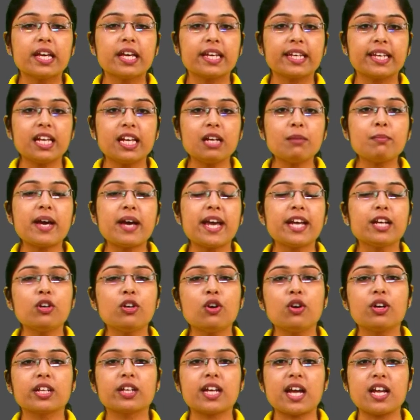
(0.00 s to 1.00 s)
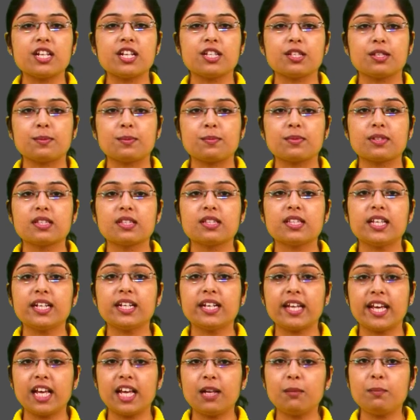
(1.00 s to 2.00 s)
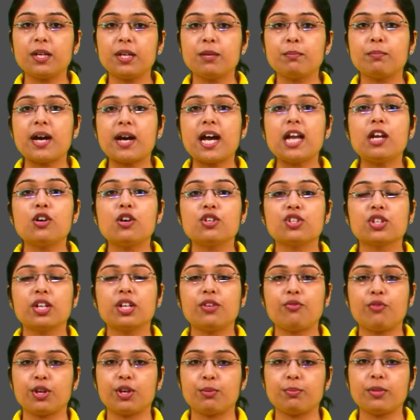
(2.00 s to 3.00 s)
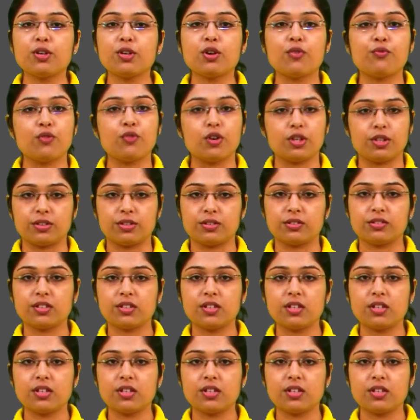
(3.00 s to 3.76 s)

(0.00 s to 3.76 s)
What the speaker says: kill microorganisms that help in biological treatment of water.